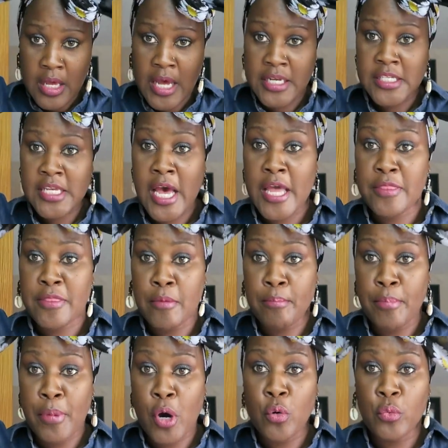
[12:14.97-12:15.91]
I tied the
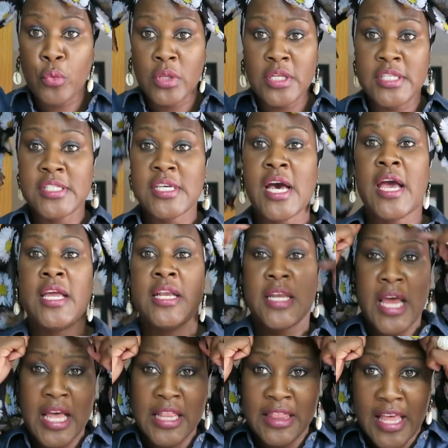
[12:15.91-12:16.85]
bow really tight,
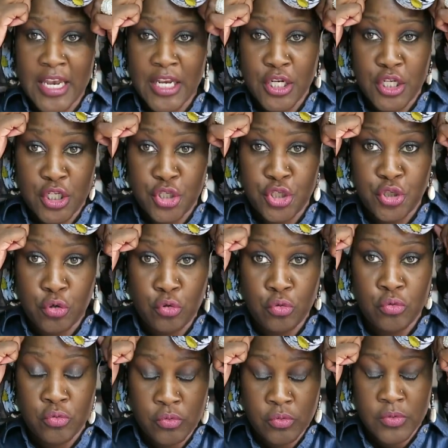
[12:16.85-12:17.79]
not that
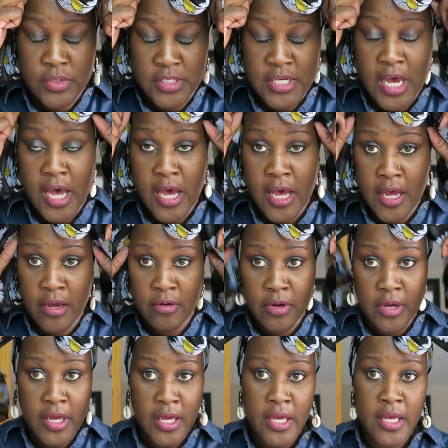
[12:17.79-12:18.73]
initial tie,
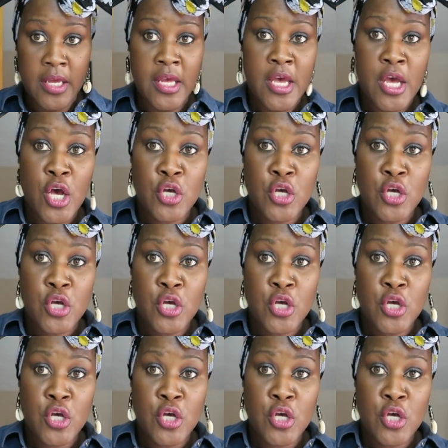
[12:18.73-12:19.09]
okay?